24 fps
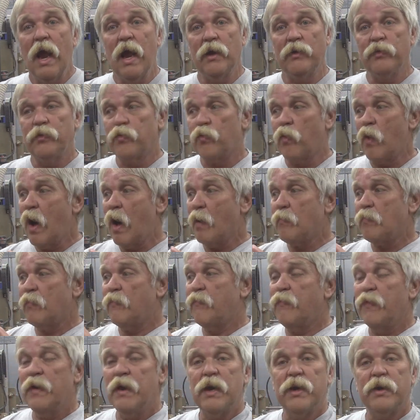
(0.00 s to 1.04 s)
and
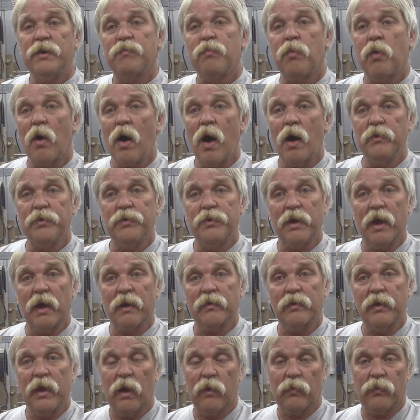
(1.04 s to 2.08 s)
drop finished
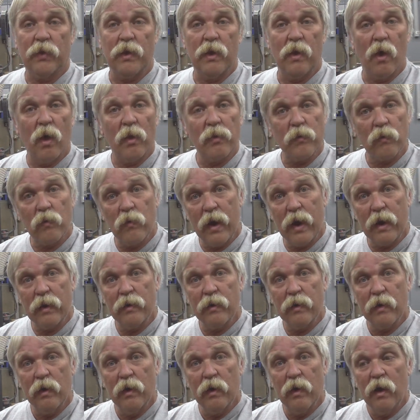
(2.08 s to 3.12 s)
projects out the other
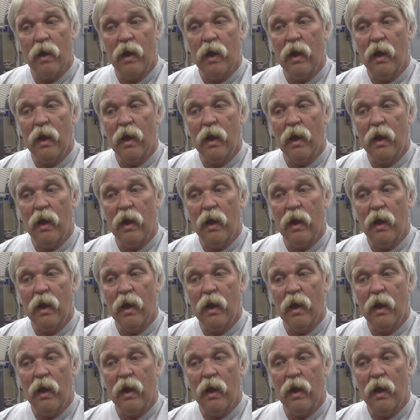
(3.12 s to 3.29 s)
end